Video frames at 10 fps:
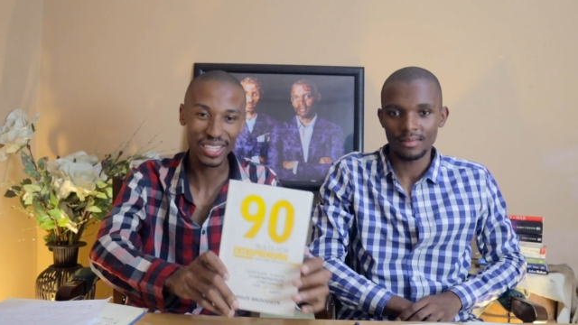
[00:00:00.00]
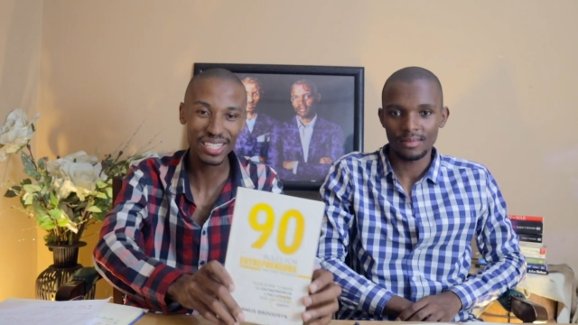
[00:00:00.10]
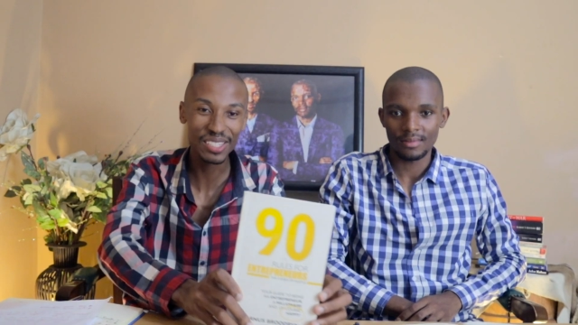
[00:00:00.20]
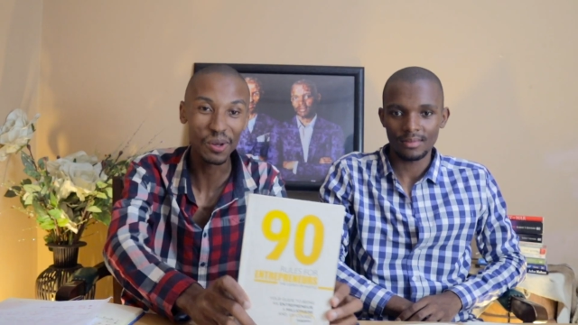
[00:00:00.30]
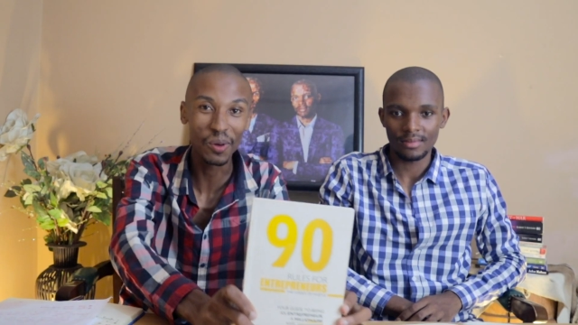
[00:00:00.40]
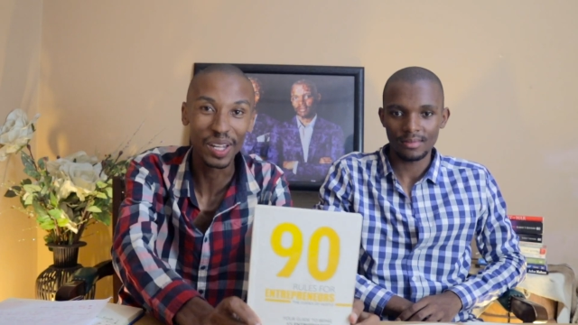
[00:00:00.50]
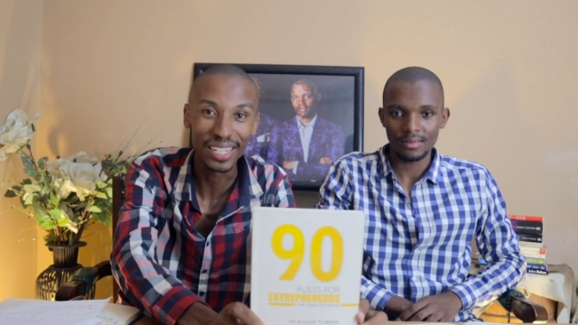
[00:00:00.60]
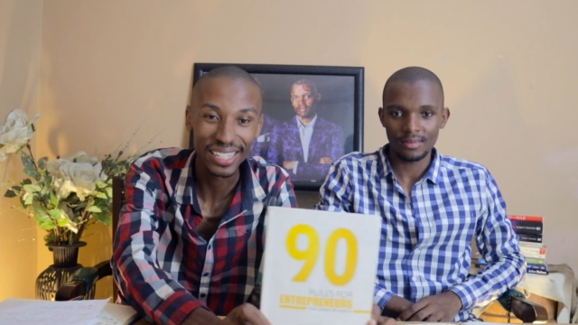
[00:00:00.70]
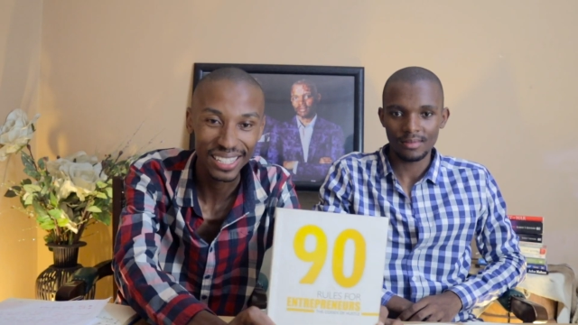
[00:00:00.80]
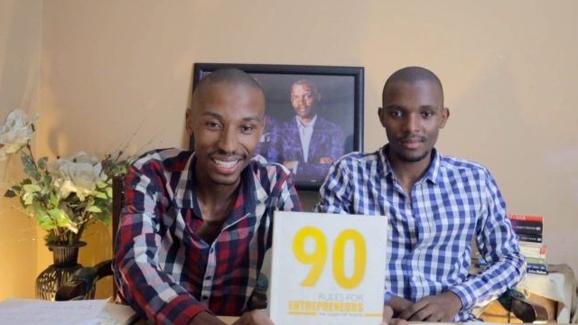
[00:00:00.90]
Speaker 1: this is the one,
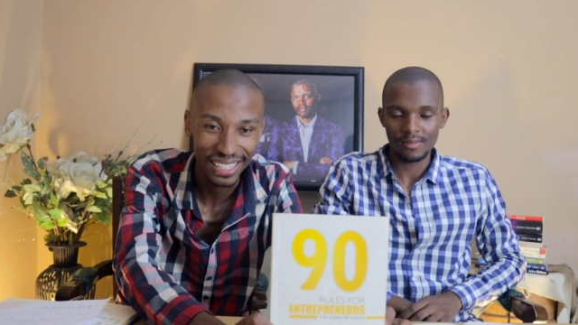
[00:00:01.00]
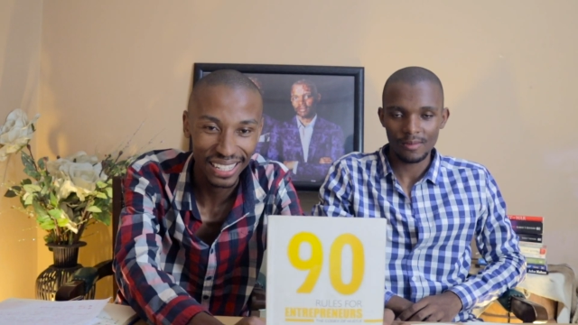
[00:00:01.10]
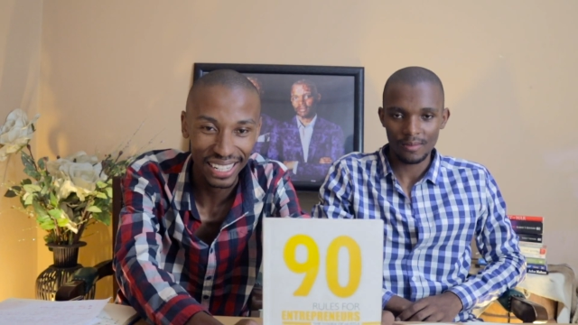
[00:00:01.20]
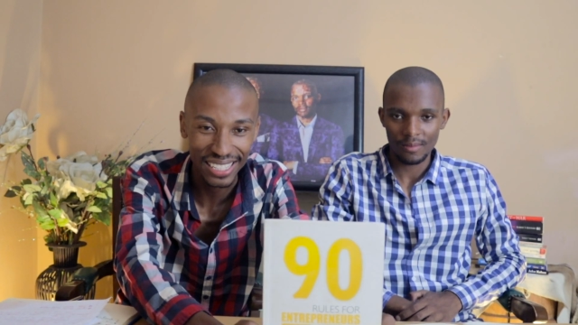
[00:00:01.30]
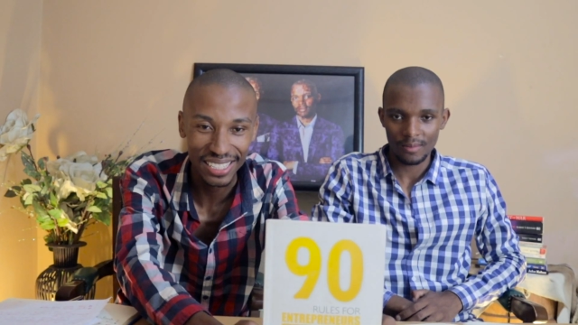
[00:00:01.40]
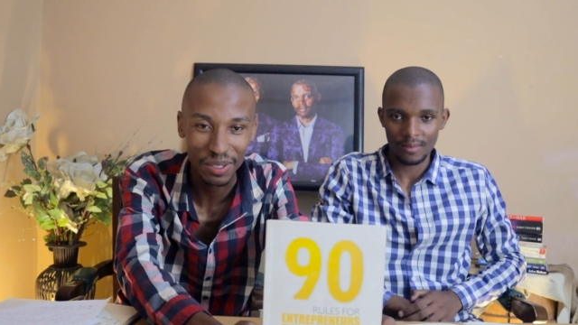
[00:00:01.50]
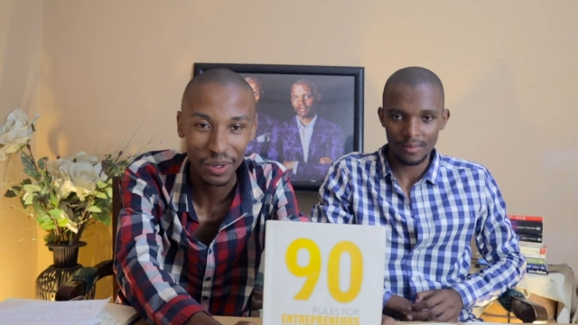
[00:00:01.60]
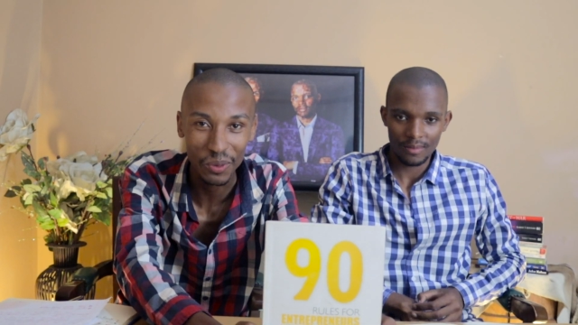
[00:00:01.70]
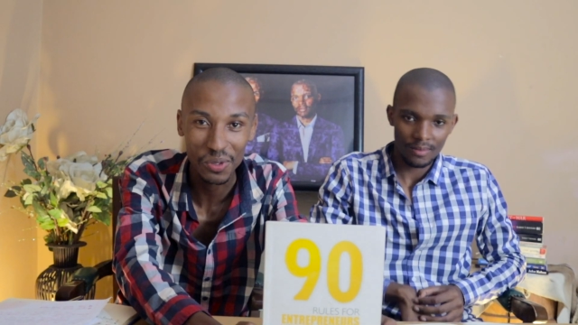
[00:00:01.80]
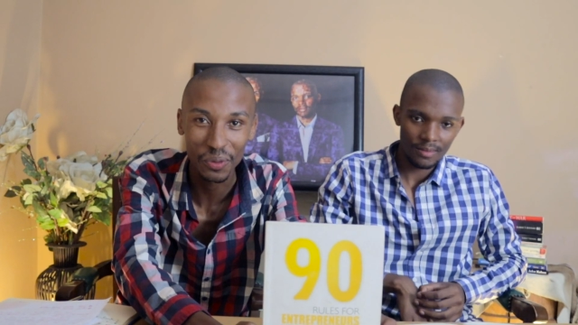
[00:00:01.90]
90
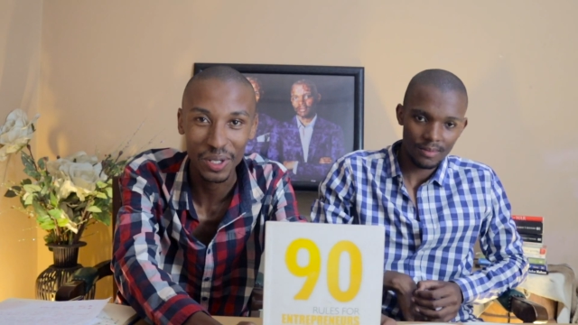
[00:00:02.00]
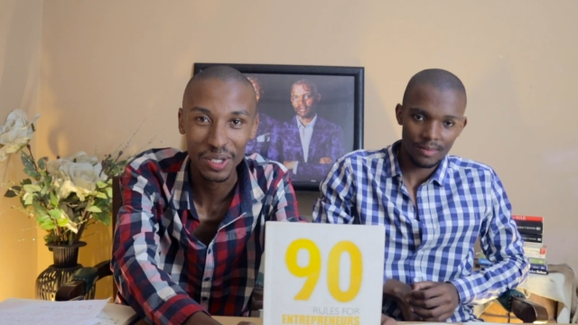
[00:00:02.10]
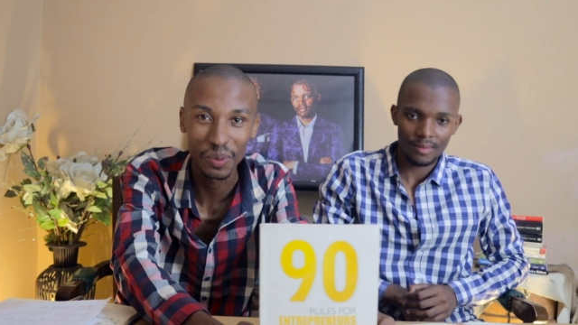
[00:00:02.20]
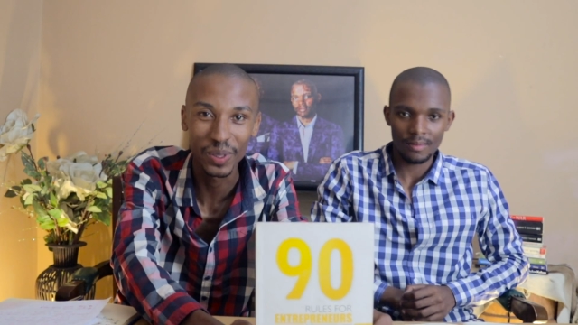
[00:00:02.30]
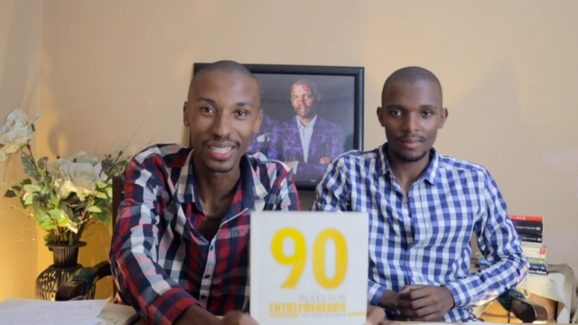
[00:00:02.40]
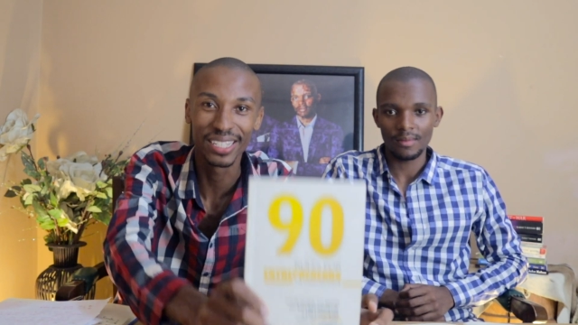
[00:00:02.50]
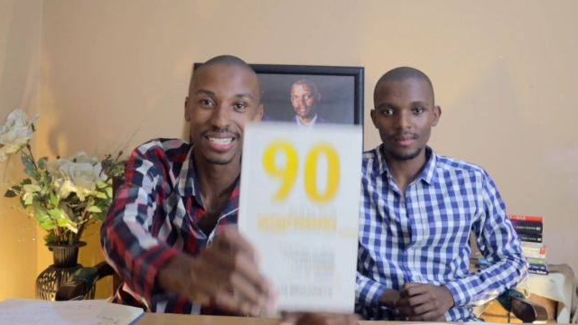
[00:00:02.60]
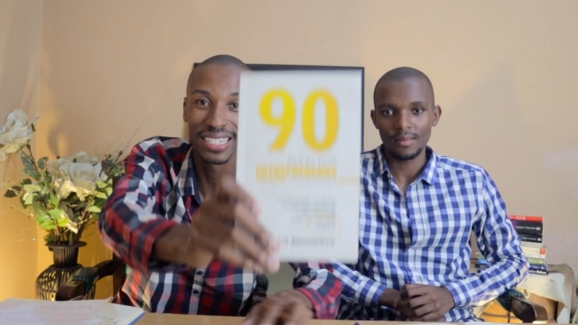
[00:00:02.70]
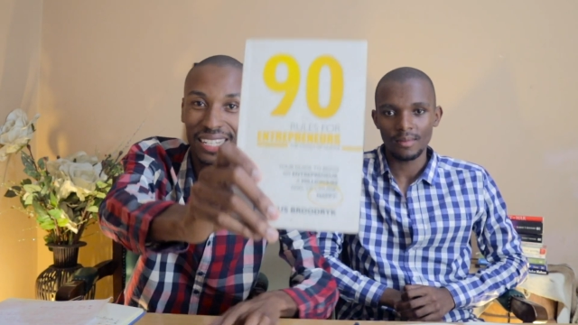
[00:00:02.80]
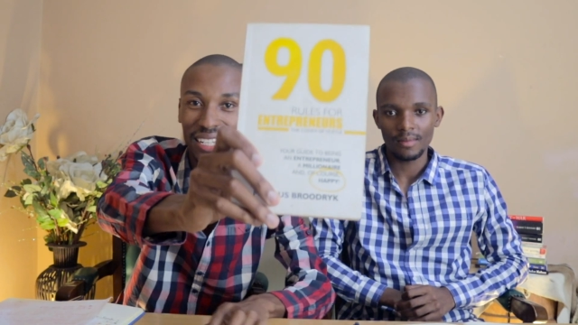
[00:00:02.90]
rules for
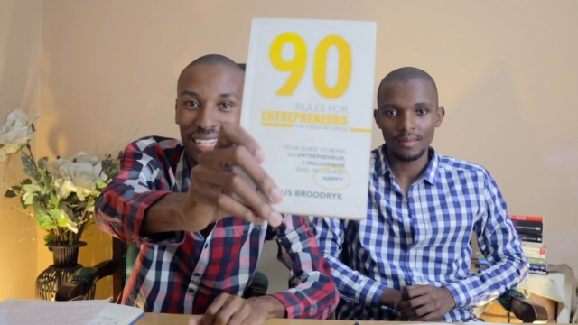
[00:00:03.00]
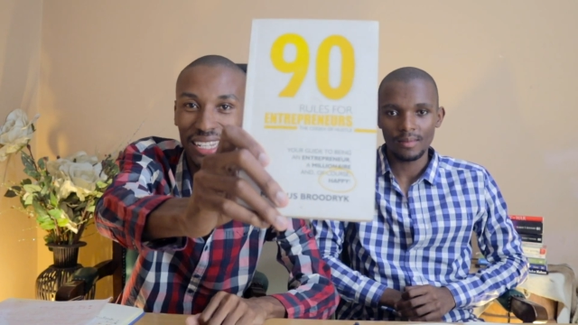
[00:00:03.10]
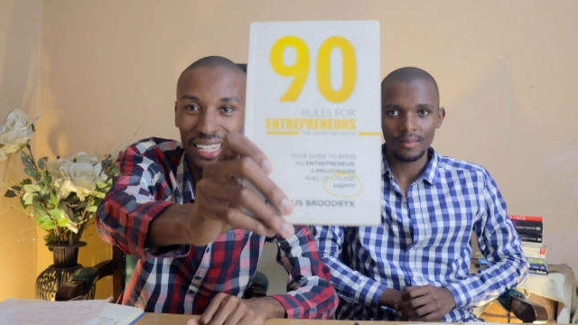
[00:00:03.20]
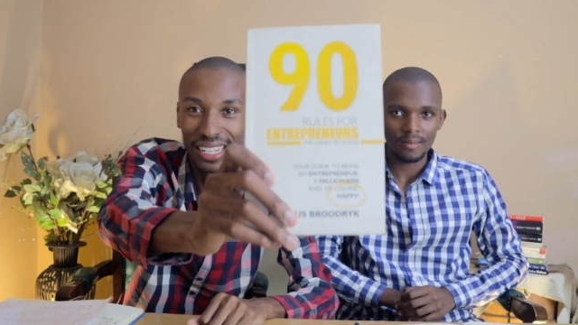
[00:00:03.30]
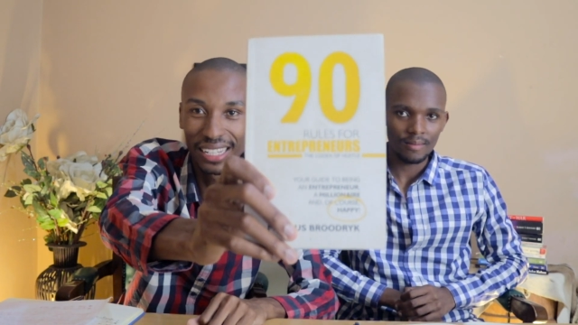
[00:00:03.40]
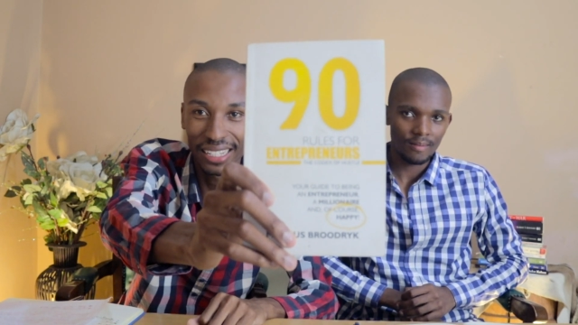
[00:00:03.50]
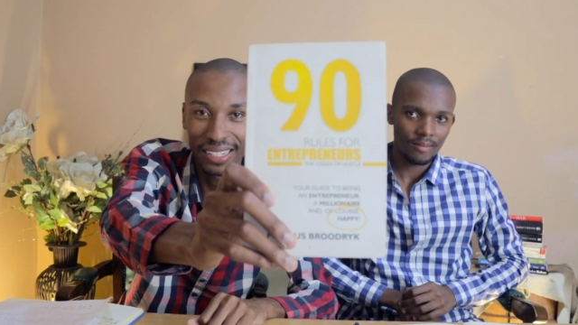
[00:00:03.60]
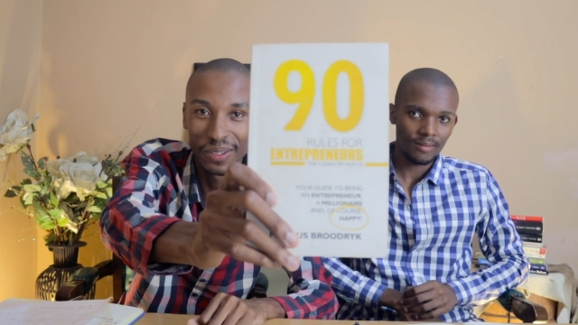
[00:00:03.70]
entrepreneurs. Yeah.